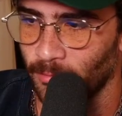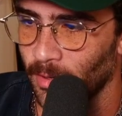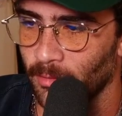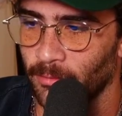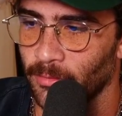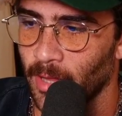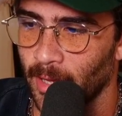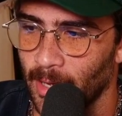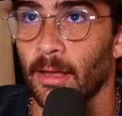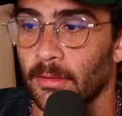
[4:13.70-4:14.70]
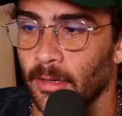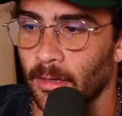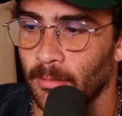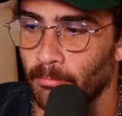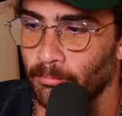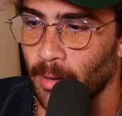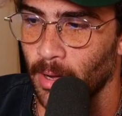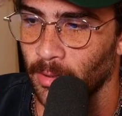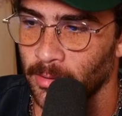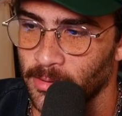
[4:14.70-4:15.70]
to fucking fly out there and
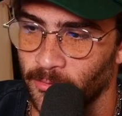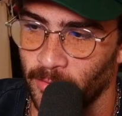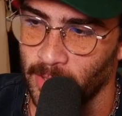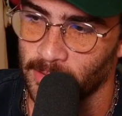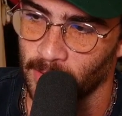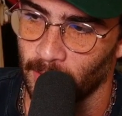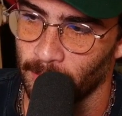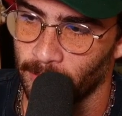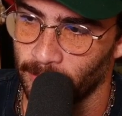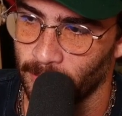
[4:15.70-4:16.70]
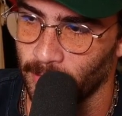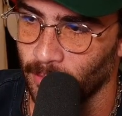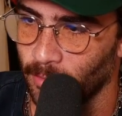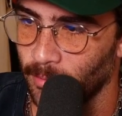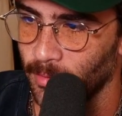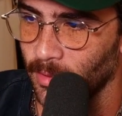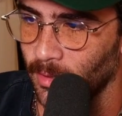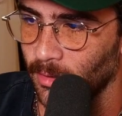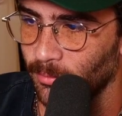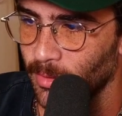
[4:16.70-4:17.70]
ball his face off. You know what I mean? I love